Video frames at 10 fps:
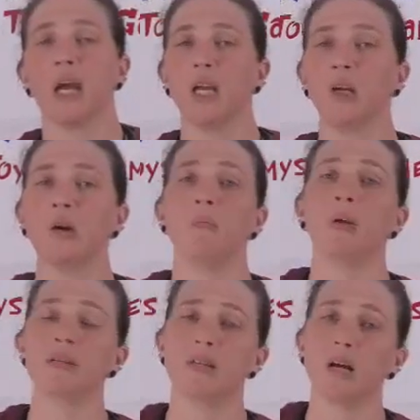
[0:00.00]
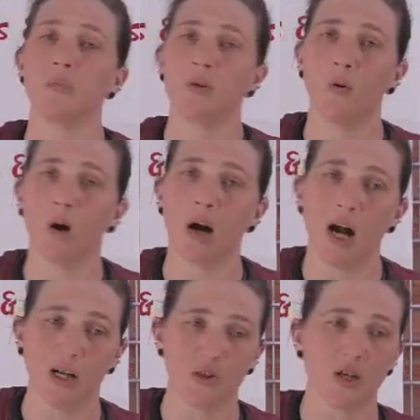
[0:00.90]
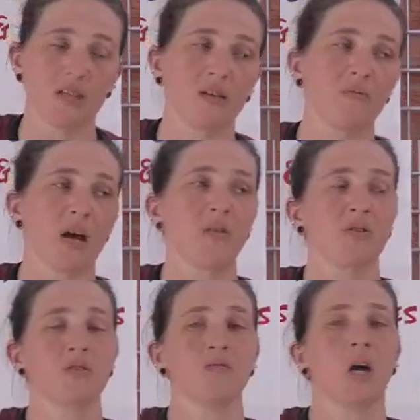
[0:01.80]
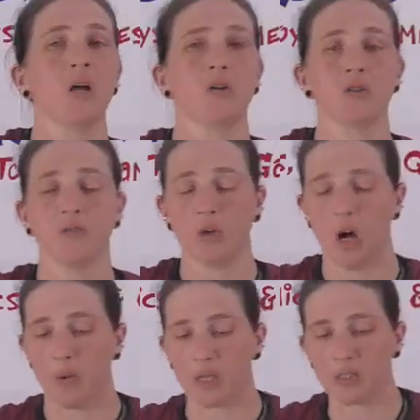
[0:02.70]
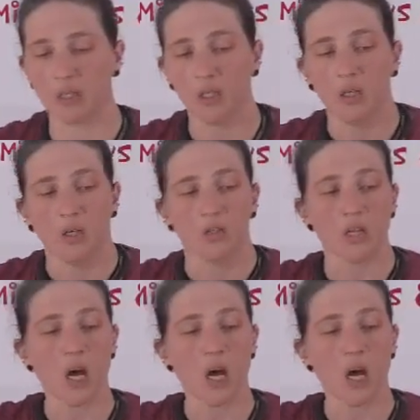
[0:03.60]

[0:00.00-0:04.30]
and you don't mess up your hundreds of thousands of dollars of comics. So